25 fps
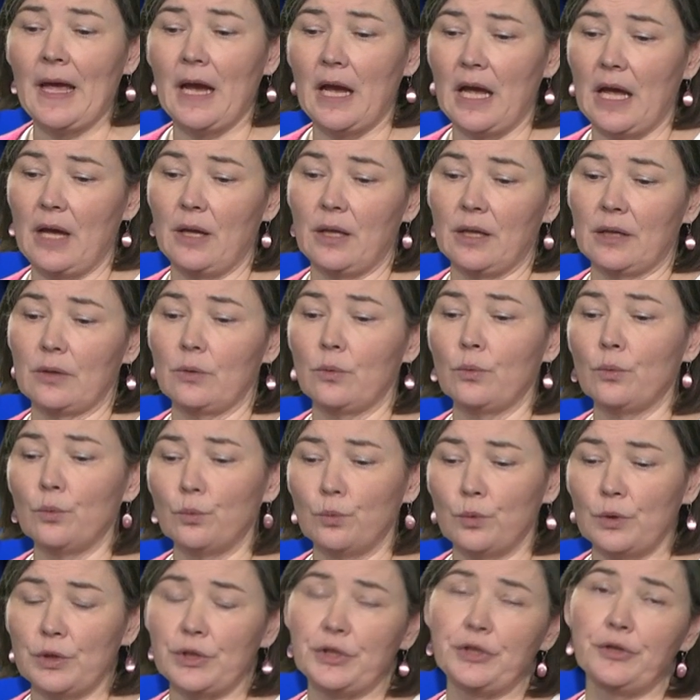and
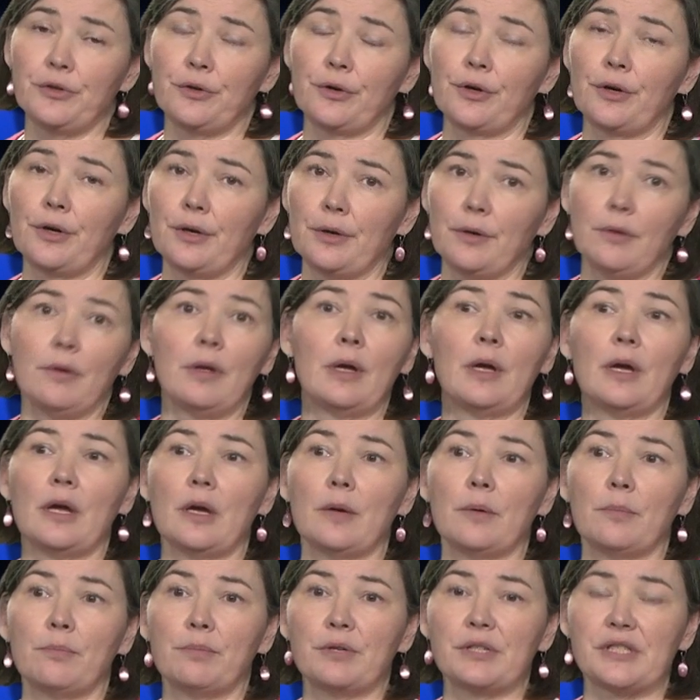what your
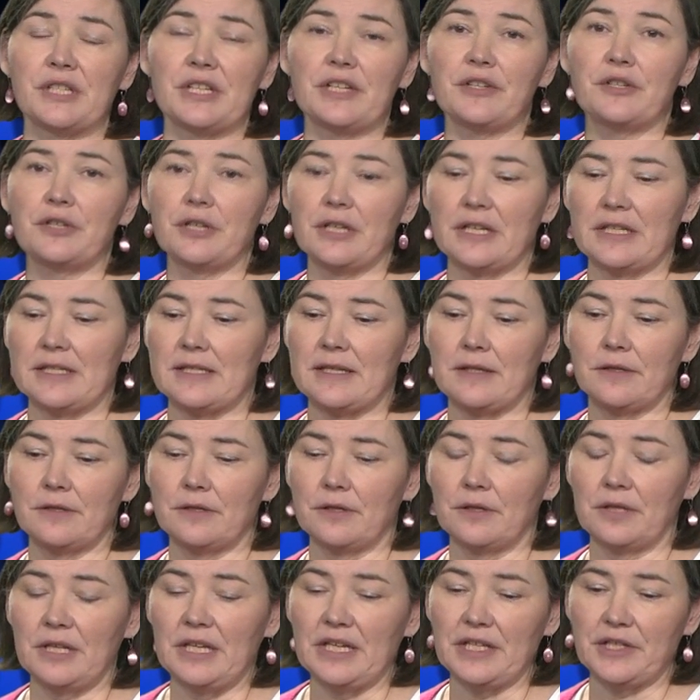position is as
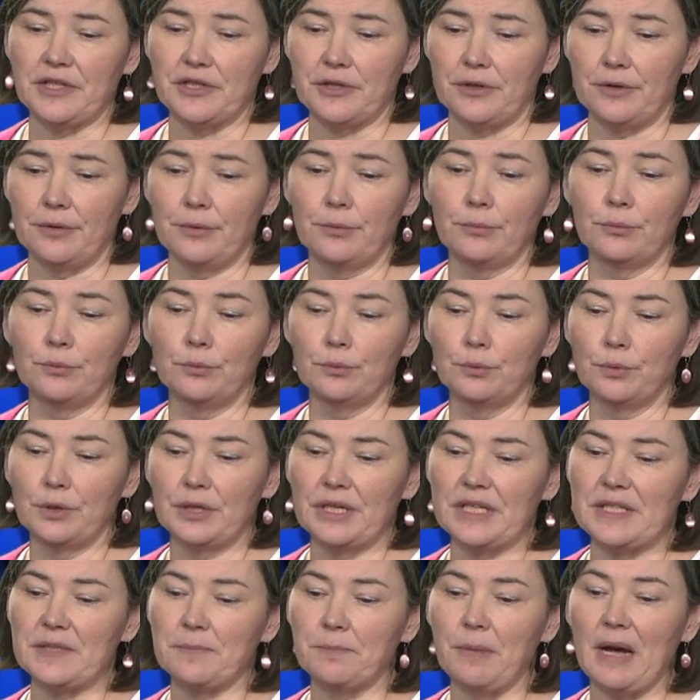a teacher. What
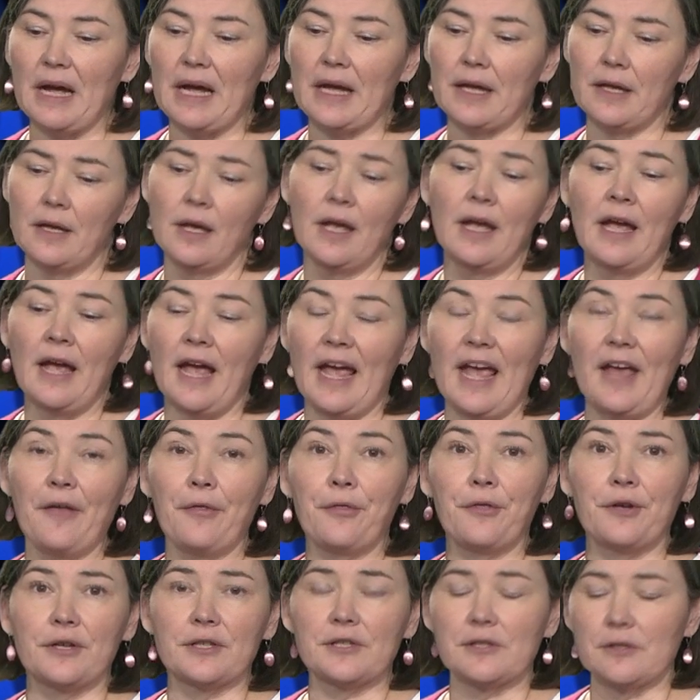is my
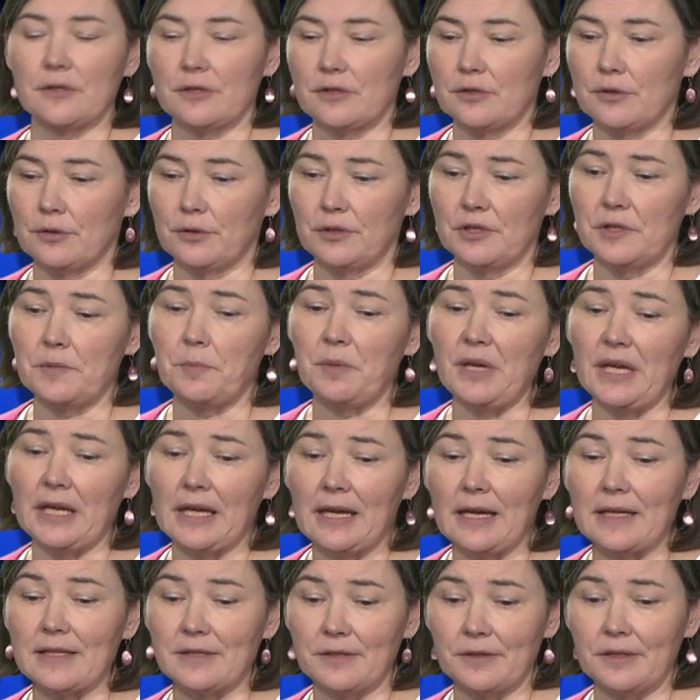ethos, so to
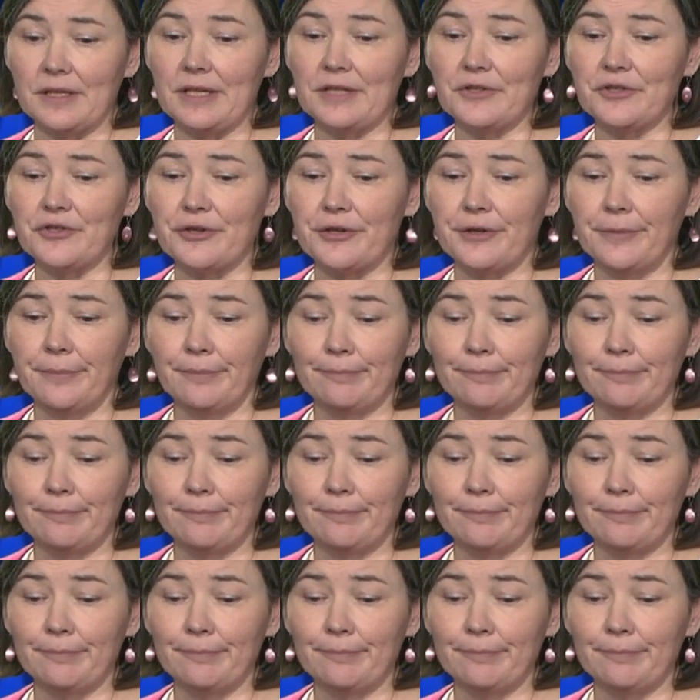speak, as a teacher?